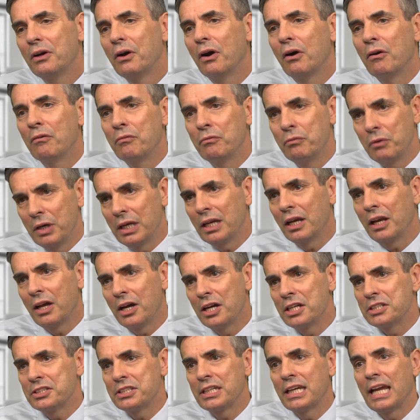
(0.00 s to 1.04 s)
of
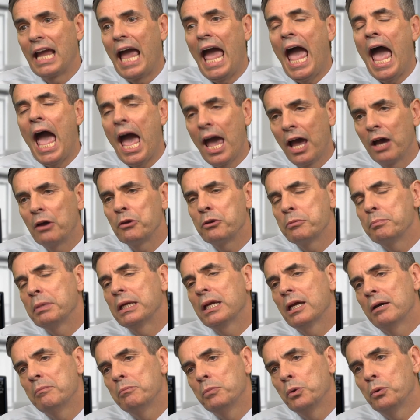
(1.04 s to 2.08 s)
realizing how to
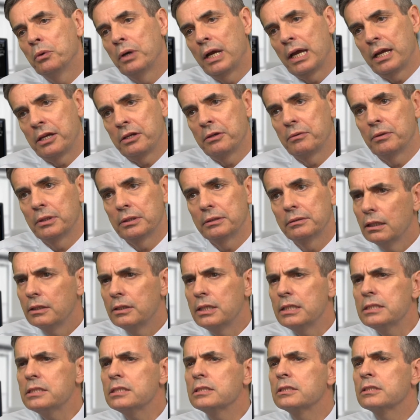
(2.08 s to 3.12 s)
become more accurate.
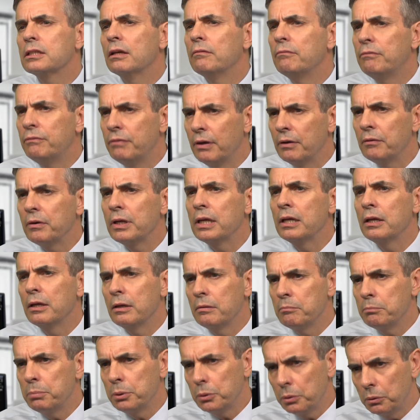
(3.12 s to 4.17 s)
This is a very
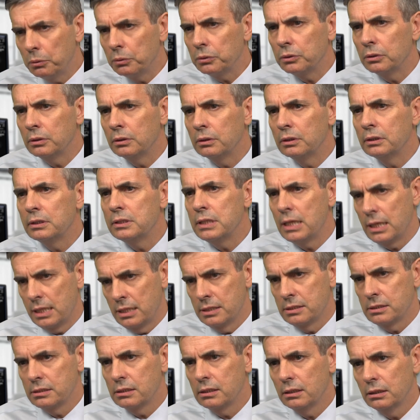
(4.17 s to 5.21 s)
important
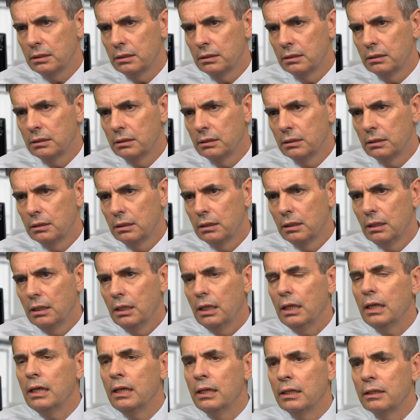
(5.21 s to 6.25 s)
test.
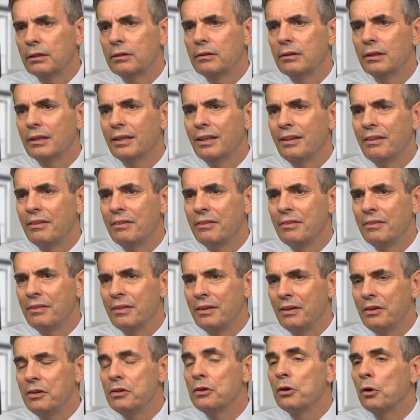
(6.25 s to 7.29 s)
We
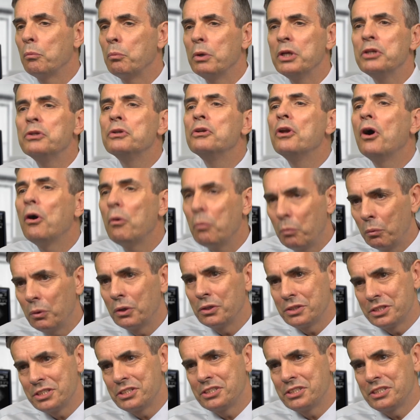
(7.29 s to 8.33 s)
do not
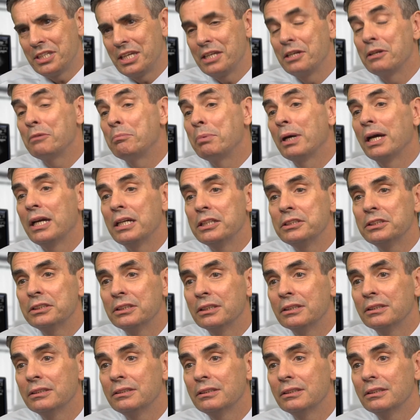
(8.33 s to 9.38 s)
want to send a
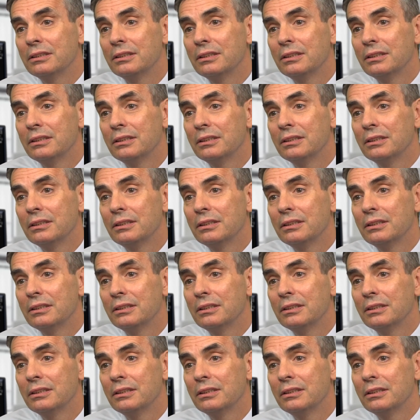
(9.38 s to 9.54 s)
patient